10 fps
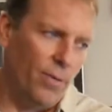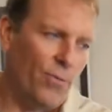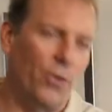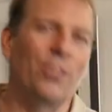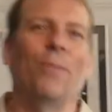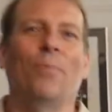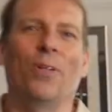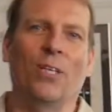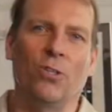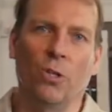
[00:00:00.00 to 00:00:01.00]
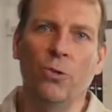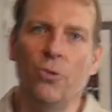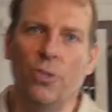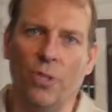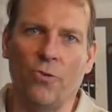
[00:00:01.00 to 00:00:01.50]
for example, like
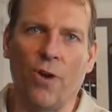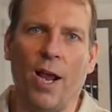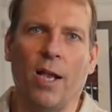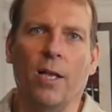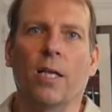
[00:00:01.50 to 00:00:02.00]
Toulouse-Lautrec,